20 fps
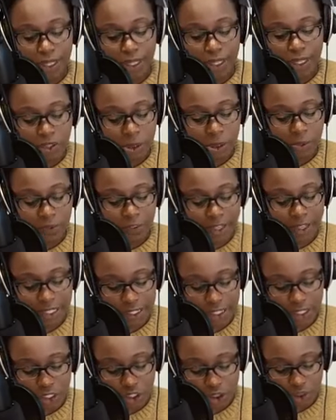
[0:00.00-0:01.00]
So some of the
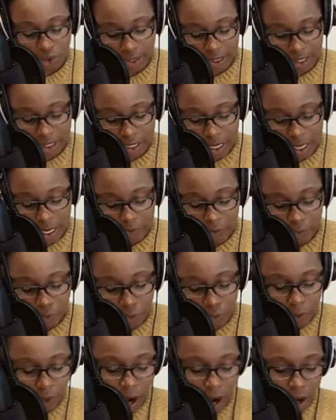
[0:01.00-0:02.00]
essentials in the living
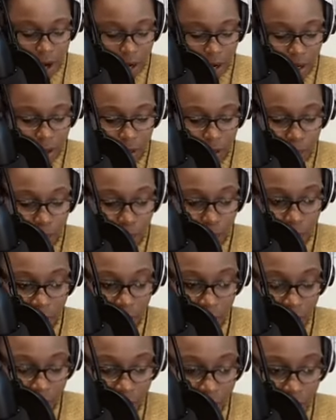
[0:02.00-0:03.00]
room are een
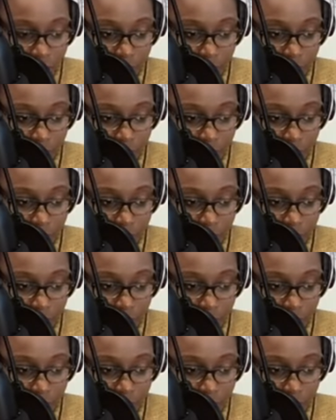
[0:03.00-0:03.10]
bank,